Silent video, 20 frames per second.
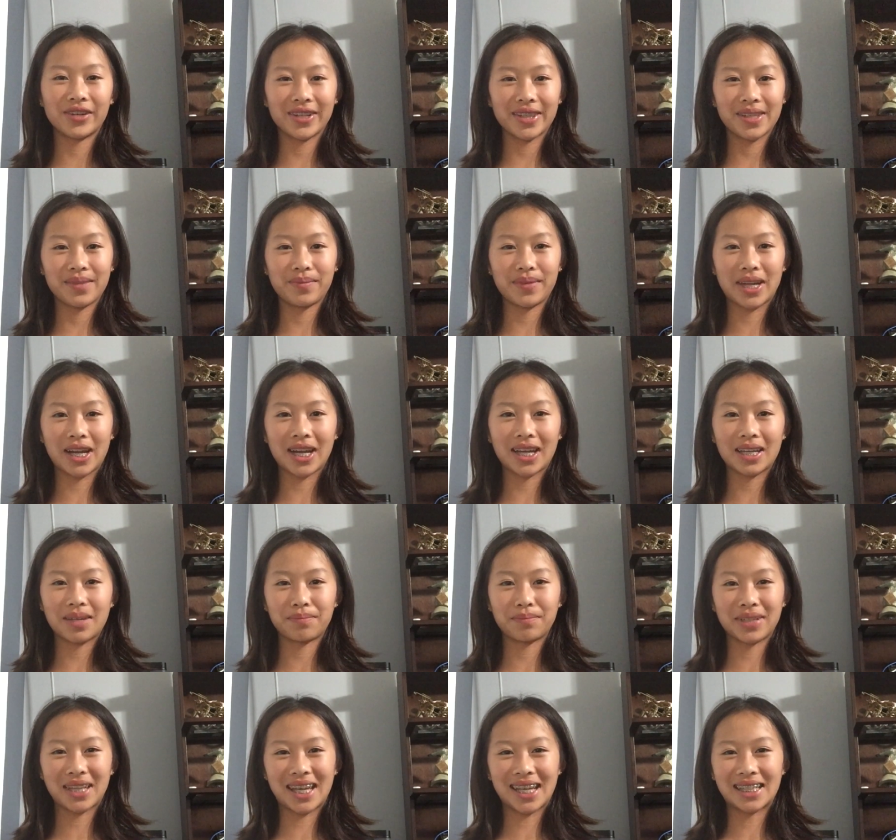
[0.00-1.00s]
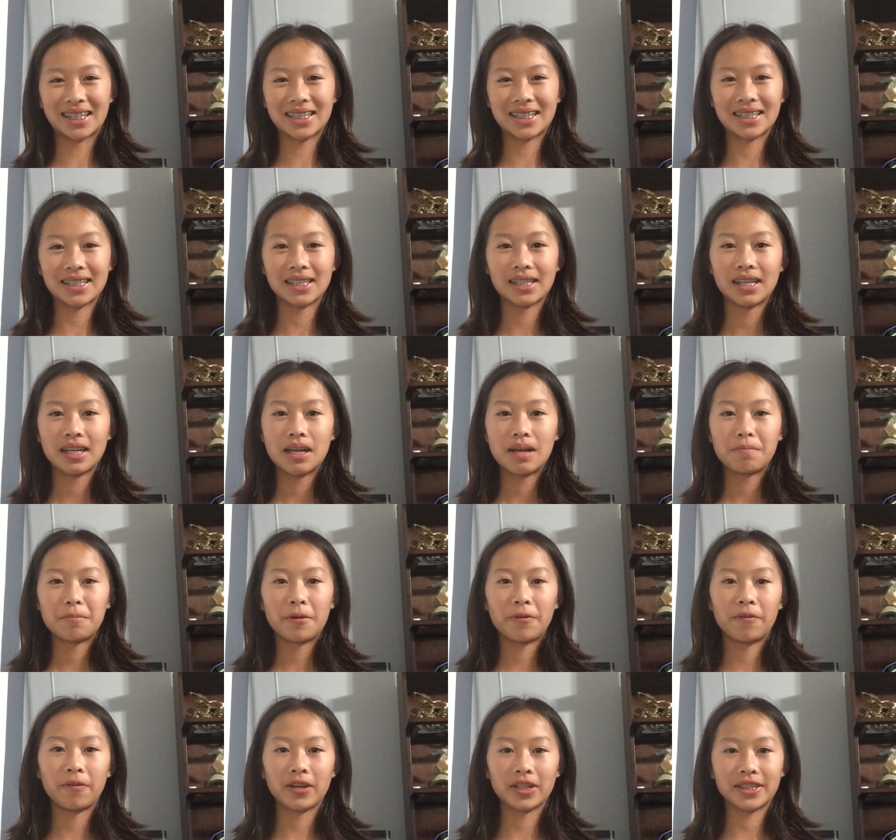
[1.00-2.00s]
North American plates.
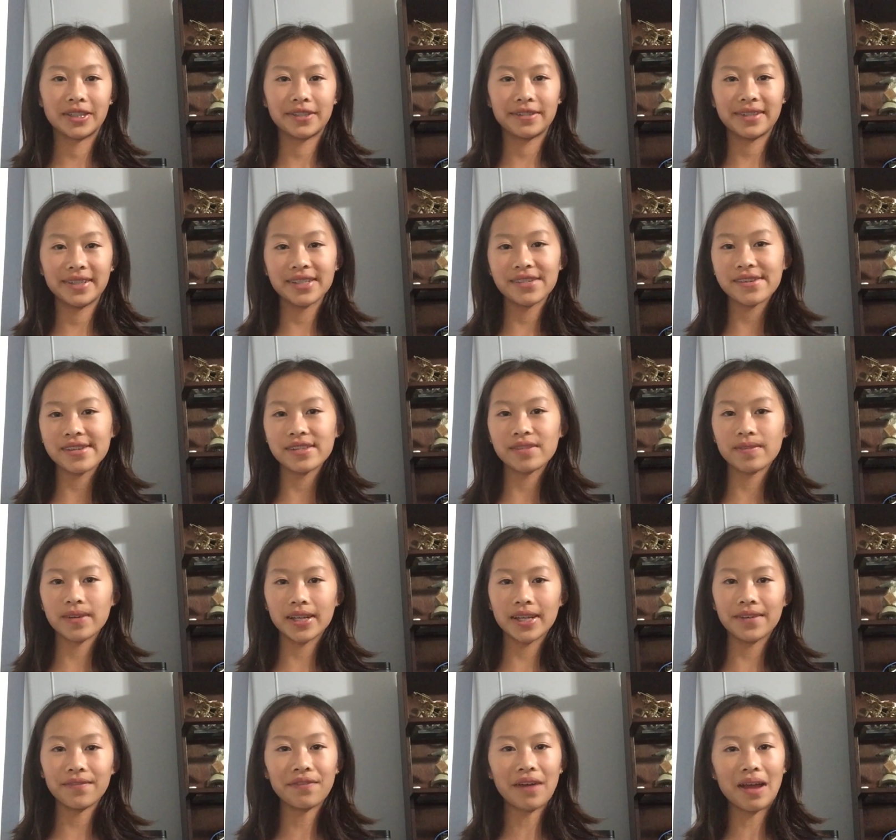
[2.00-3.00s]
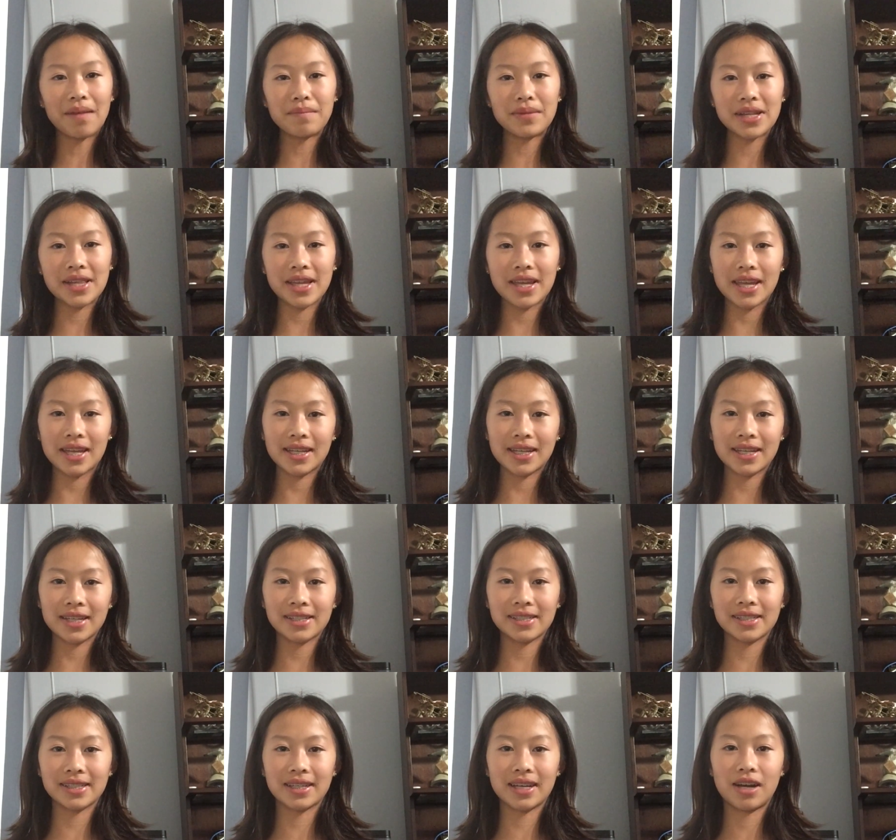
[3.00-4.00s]
Before 225 million
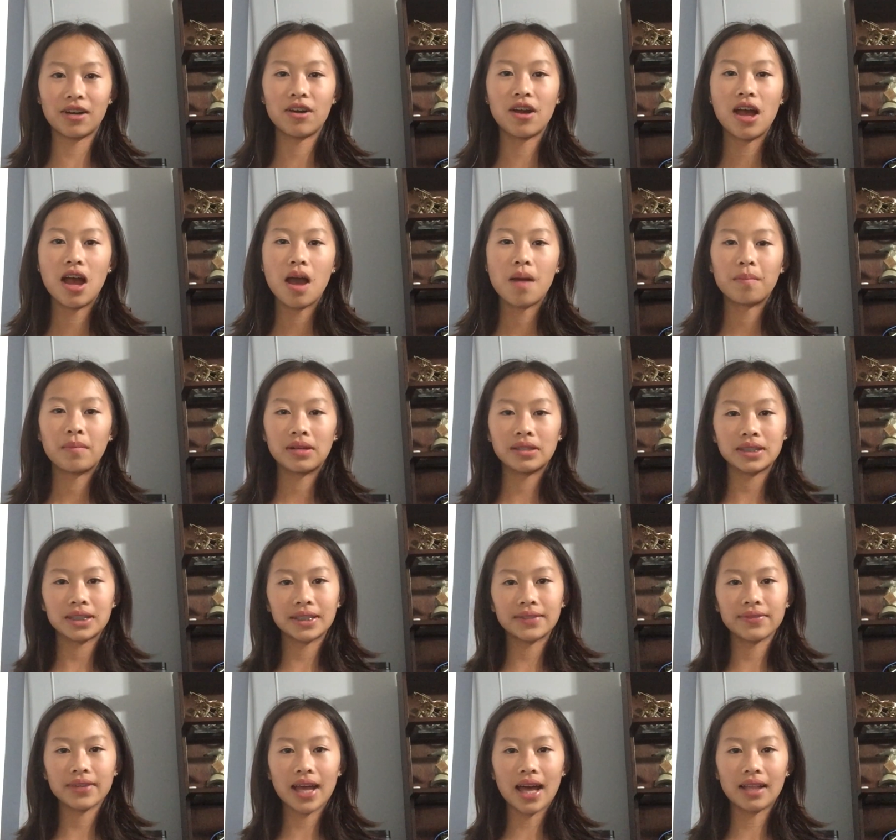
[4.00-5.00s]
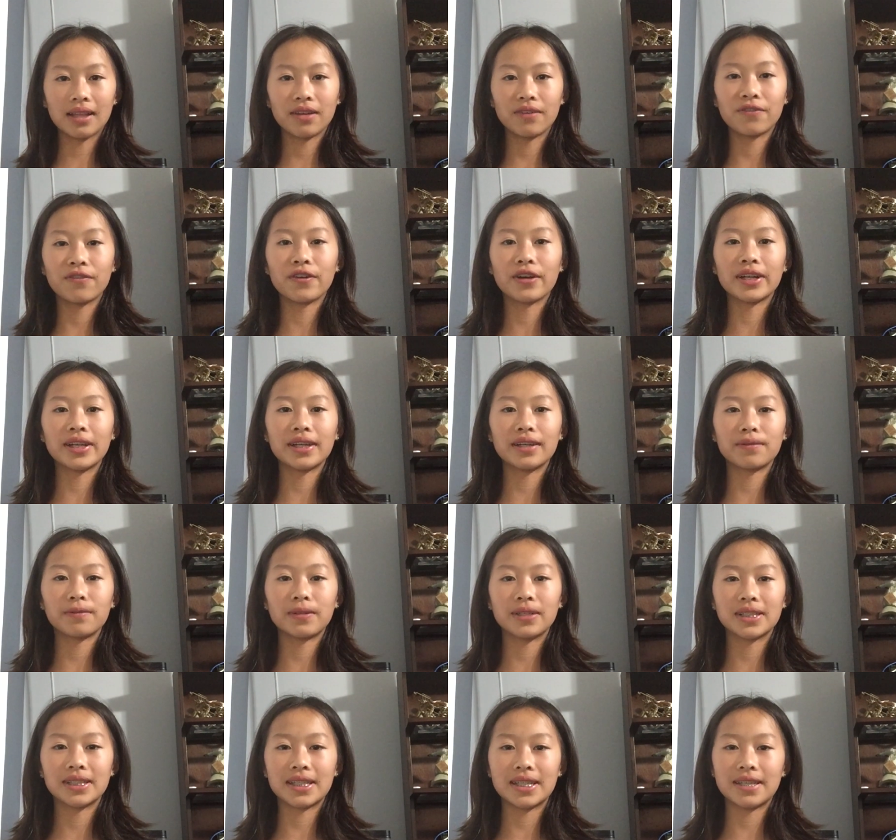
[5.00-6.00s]
years ago, most of California
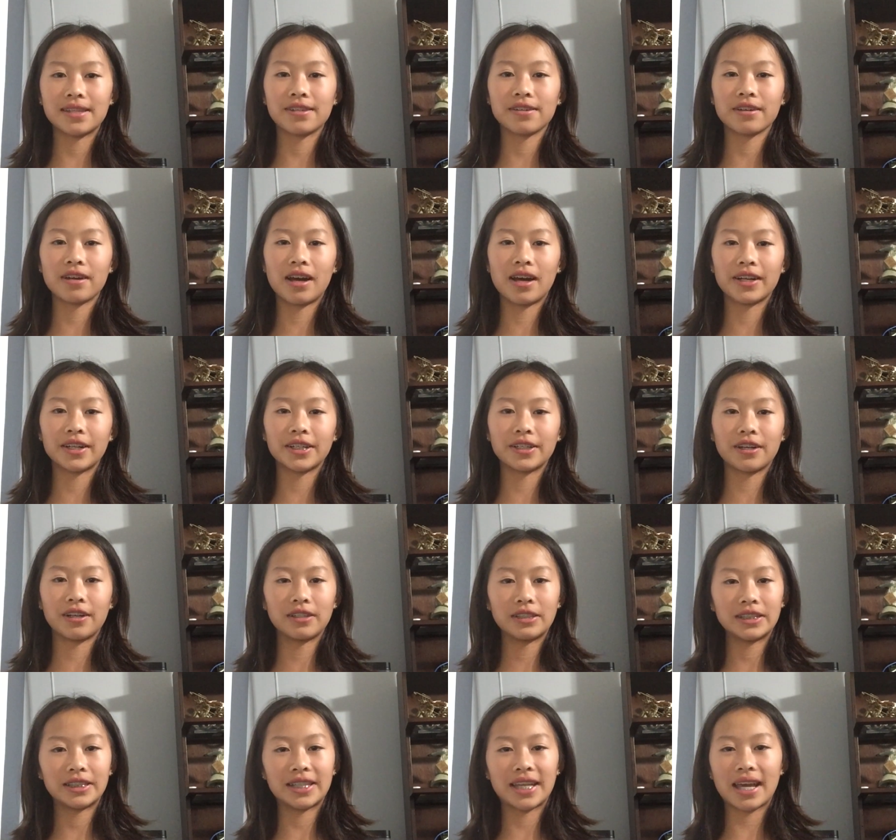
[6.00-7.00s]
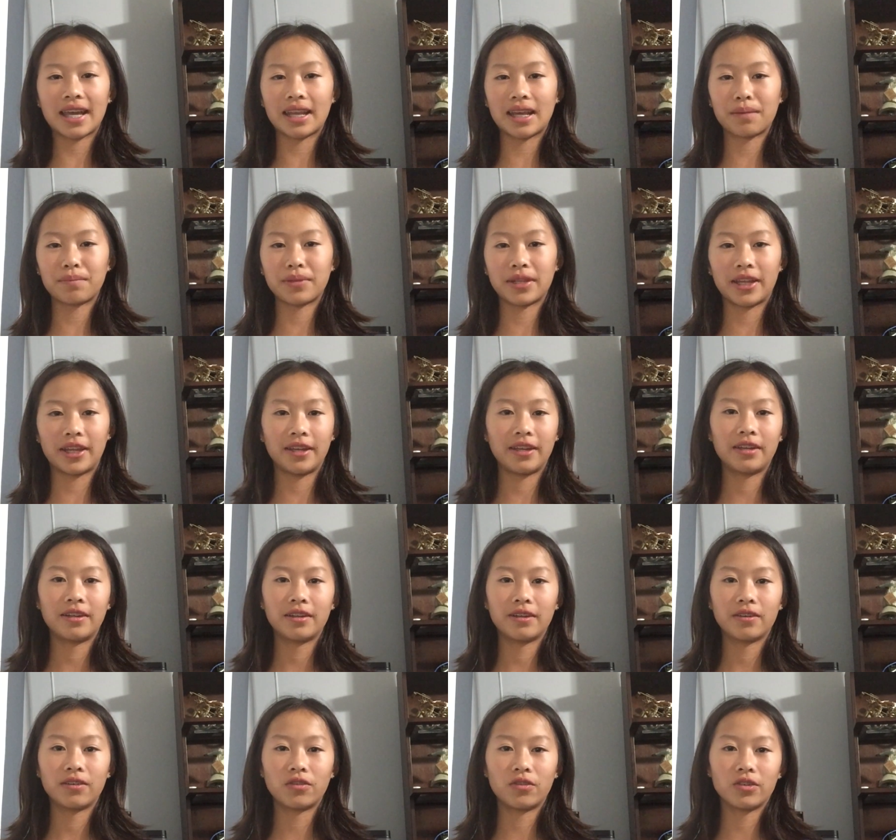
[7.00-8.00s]
was either on an oceanic plate
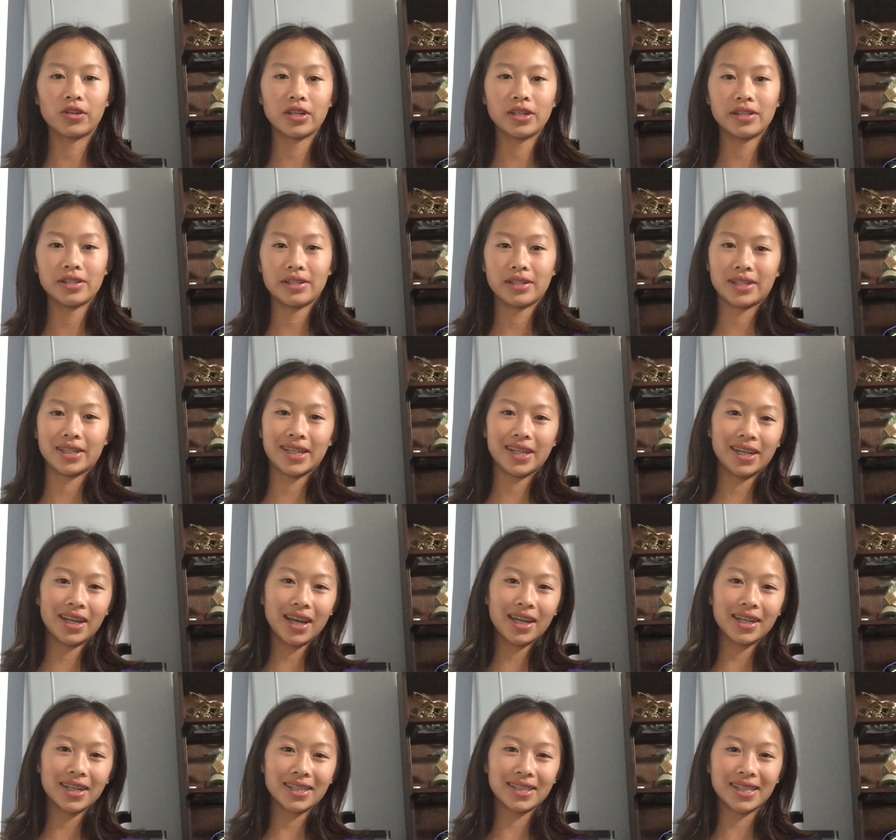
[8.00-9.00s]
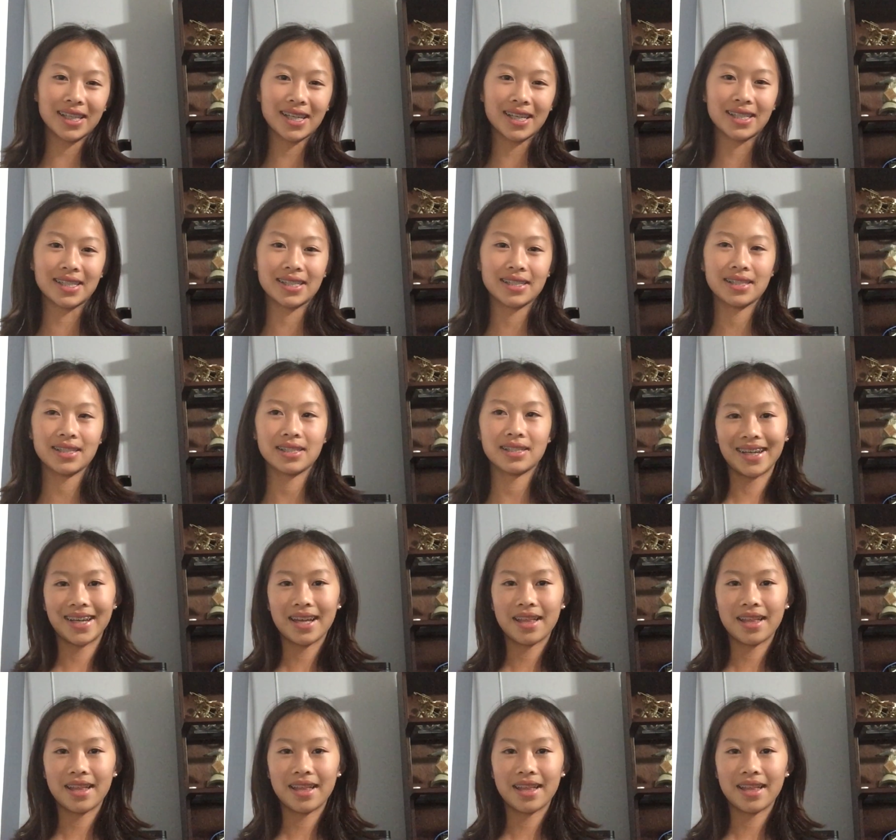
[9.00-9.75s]
or did not exist.